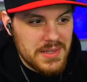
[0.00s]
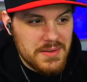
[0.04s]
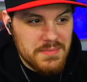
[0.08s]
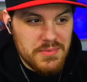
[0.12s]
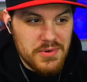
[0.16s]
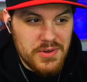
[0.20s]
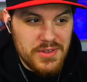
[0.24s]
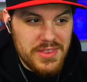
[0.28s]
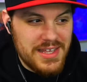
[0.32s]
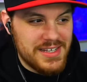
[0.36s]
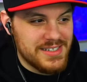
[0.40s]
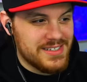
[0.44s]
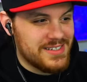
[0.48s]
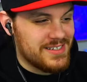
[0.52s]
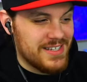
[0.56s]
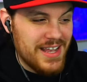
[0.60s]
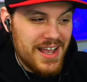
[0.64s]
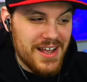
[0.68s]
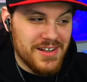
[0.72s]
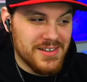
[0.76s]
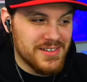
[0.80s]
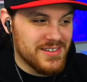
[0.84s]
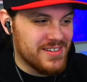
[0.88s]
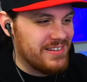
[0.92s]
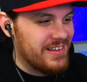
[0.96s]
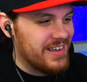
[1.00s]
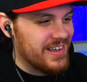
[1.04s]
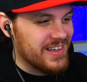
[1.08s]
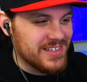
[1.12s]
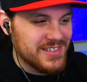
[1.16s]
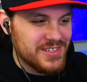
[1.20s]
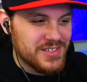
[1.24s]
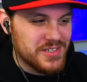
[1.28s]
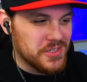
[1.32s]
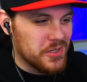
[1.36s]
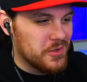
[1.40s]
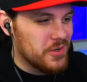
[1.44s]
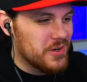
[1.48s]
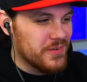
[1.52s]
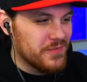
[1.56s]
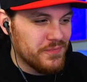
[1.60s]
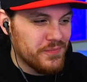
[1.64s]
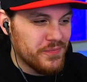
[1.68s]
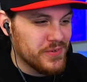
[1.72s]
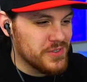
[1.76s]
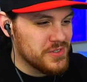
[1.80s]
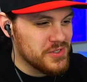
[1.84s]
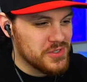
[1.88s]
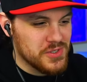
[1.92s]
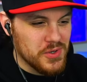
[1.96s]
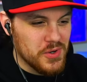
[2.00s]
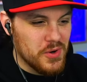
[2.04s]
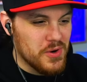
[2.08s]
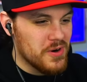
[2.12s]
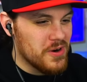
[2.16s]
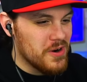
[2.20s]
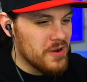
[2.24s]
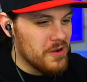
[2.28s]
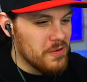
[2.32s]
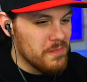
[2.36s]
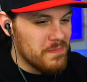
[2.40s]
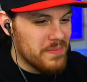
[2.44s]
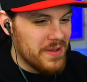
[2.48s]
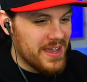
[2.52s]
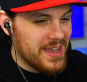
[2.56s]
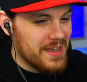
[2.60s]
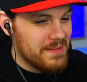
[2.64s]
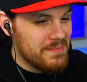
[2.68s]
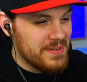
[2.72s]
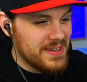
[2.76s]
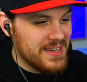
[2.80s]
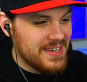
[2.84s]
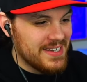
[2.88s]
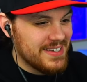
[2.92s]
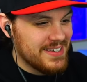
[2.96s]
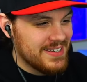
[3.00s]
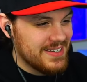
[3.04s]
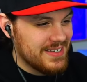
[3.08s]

Bro, that sounds like a sword for Zoro, baby.